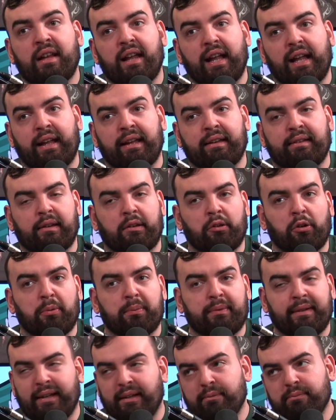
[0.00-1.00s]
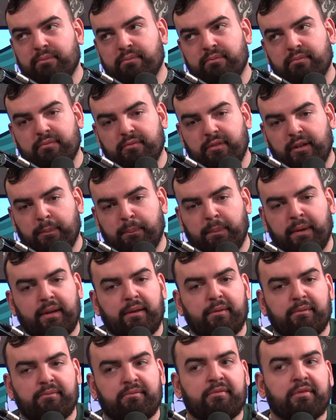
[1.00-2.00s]
against a top team and beat
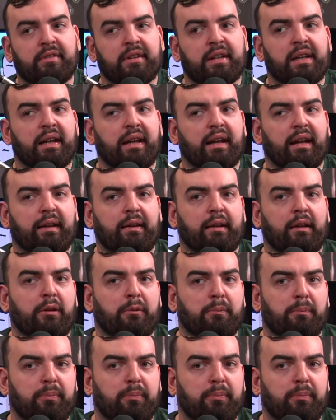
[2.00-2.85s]
them, and then you're